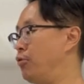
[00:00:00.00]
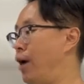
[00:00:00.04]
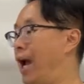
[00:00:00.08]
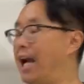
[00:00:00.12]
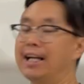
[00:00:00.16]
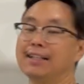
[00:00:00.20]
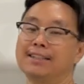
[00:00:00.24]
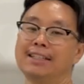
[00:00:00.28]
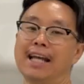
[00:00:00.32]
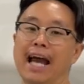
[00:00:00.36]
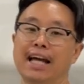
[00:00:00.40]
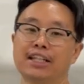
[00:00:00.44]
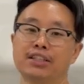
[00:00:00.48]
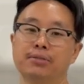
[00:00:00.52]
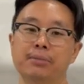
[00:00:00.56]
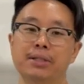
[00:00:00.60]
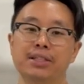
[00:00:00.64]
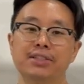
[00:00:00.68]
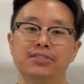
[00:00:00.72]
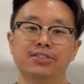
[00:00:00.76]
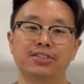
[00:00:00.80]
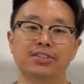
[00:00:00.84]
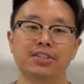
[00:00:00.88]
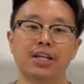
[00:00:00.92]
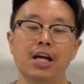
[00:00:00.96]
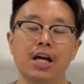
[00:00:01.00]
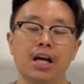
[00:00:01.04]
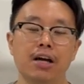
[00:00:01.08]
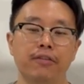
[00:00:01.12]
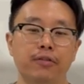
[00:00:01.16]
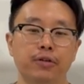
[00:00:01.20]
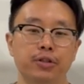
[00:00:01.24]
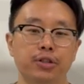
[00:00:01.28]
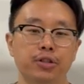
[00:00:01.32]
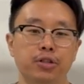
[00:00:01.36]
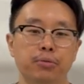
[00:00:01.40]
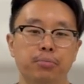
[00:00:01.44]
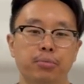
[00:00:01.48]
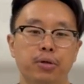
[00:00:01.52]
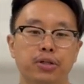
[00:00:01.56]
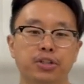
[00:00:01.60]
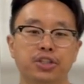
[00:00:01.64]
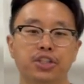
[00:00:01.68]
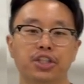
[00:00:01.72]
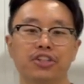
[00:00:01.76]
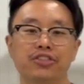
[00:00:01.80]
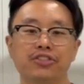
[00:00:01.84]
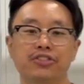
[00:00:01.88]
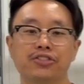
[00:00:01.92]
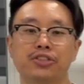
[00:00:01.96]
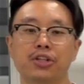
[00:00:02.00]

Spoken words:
rack attachments for you to purchase.